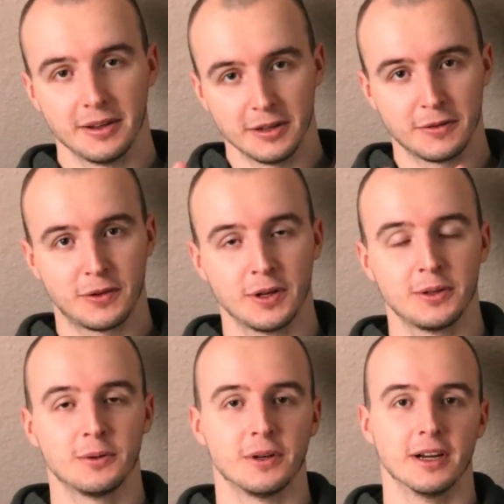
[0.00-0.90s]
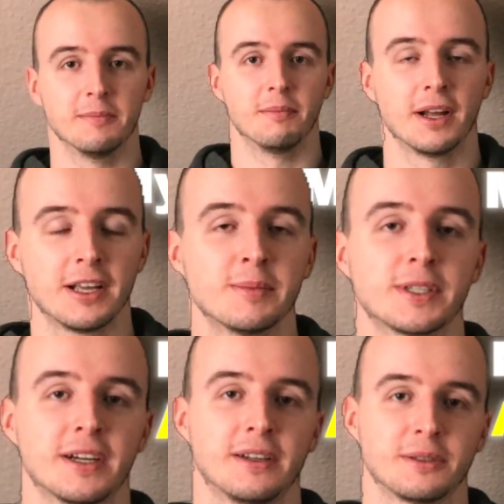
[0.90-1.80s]
If you're new here, my name
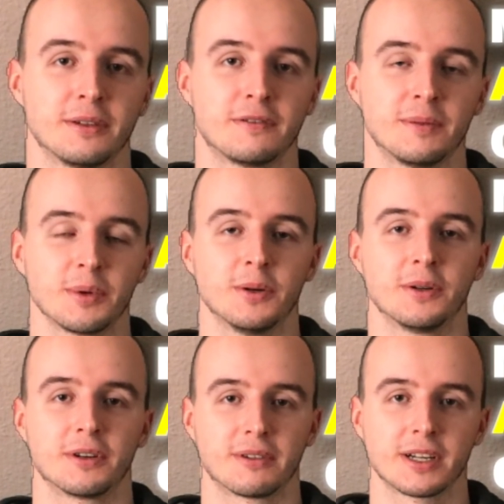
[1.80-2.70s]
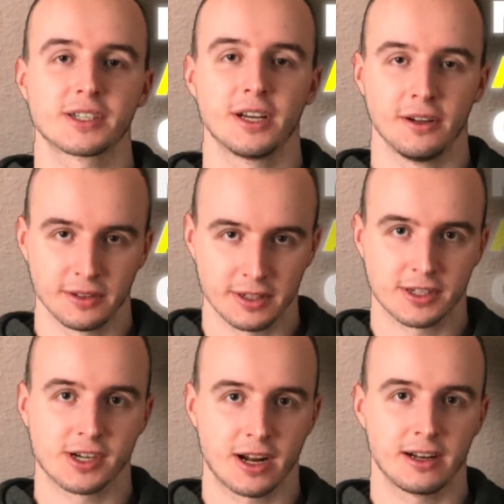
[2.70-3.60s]
is Anton from Coding Rich and on
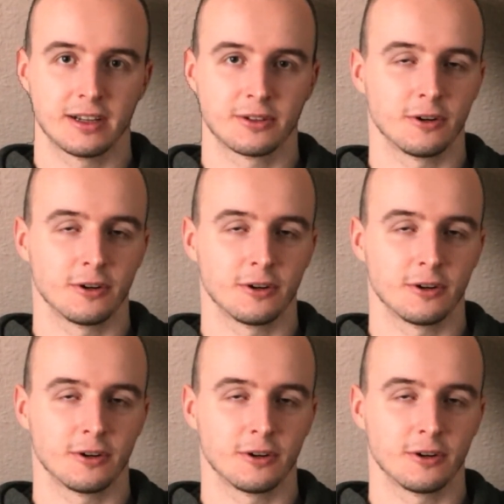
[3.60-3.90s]
this channel I